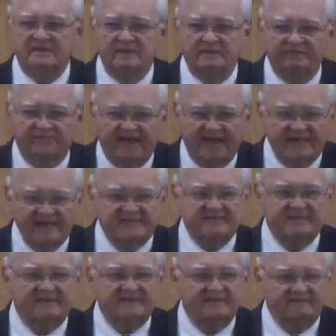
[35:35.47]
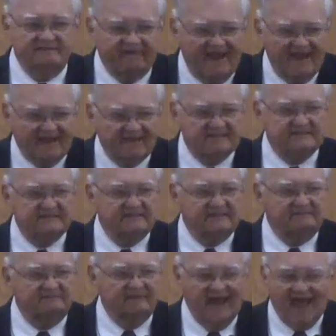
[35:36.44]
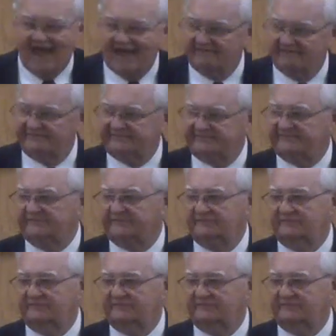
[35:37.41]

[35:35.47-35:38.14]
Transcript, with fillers: face the facts of life.